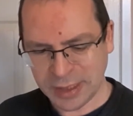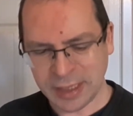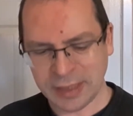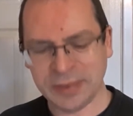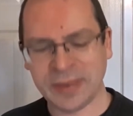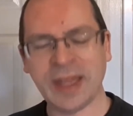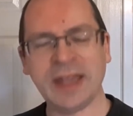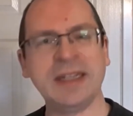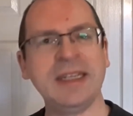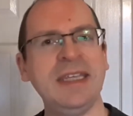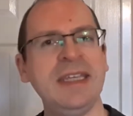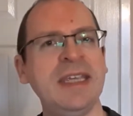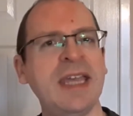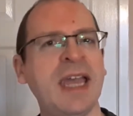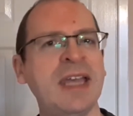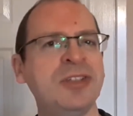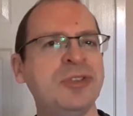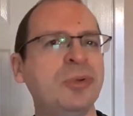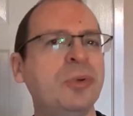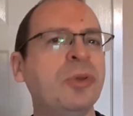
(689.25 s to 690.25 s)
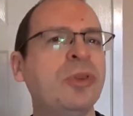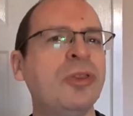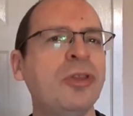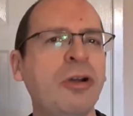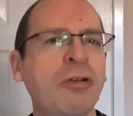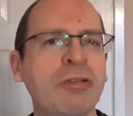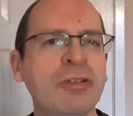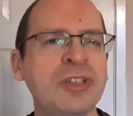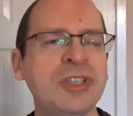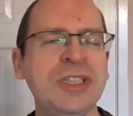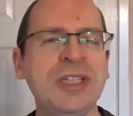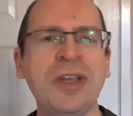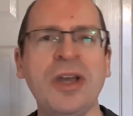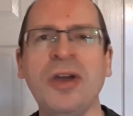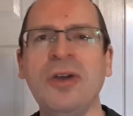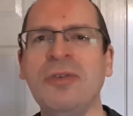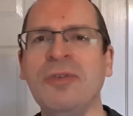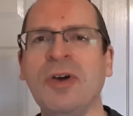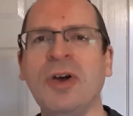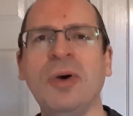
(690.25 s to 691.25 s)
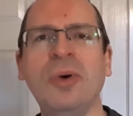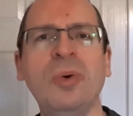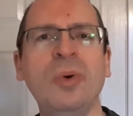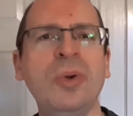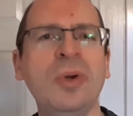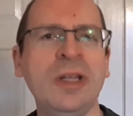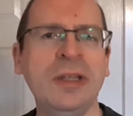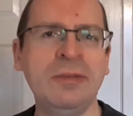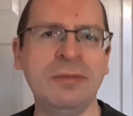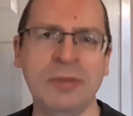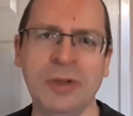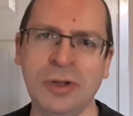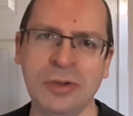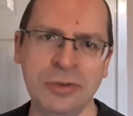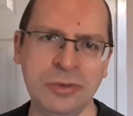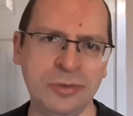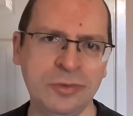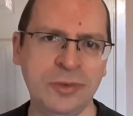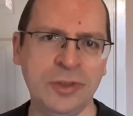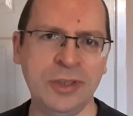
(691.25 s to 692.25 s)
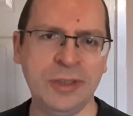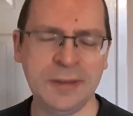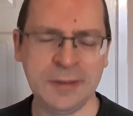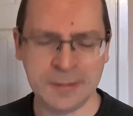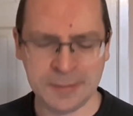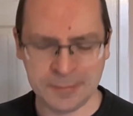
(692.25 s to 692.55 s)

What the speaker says: and that he has authority over all involved.